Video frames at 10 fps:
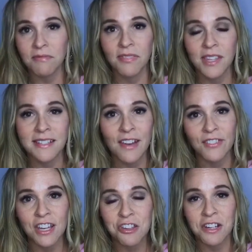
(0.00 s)
the
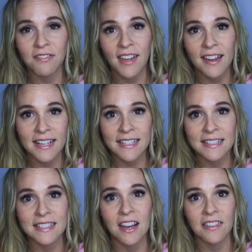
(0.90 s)
definition of that
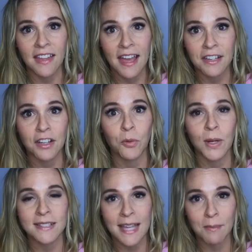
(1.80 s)
is online. You know,
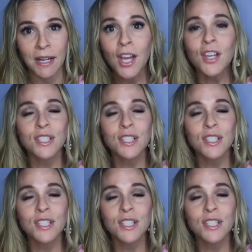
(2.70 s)
what does that mean?